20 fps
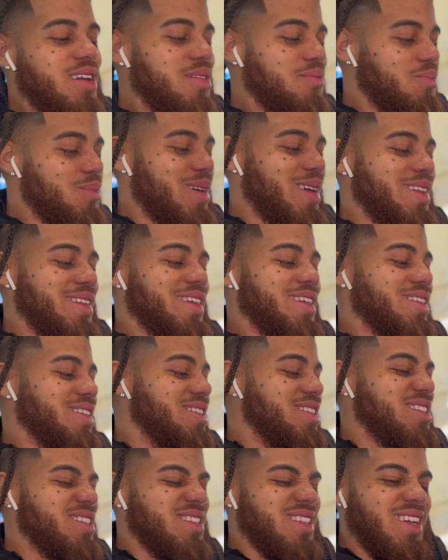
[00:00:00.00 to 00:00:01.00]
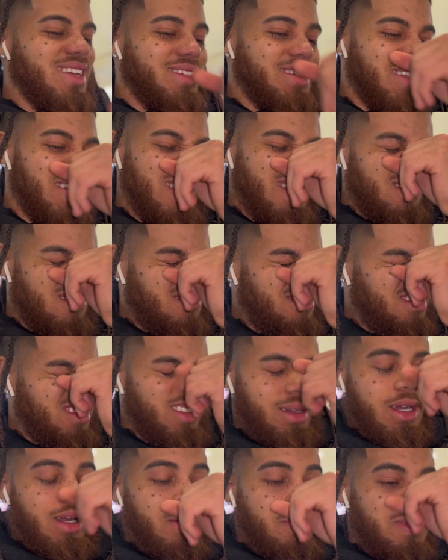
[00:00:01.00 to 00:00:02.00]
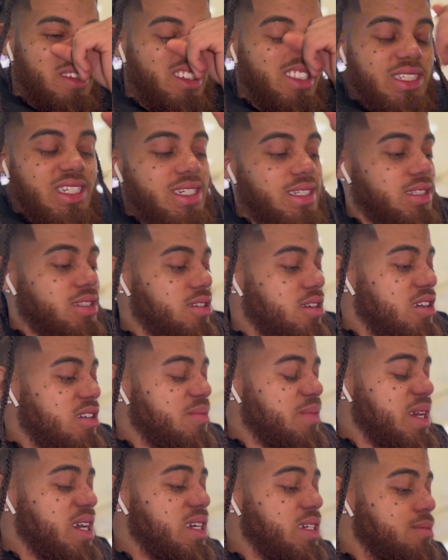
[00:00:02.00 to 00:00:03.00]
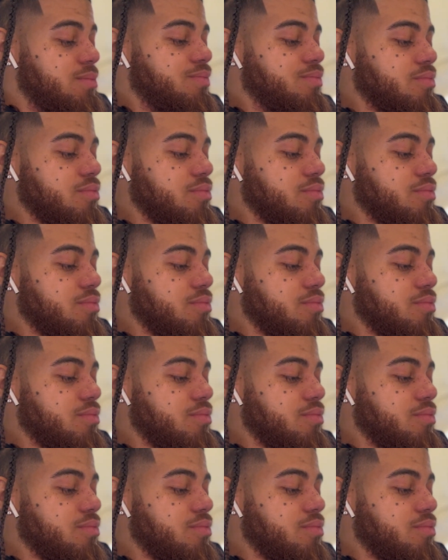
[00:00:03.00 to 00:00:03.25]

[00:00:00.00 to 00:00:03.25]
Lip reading: My nigga is like that. I appreciate y'all, man.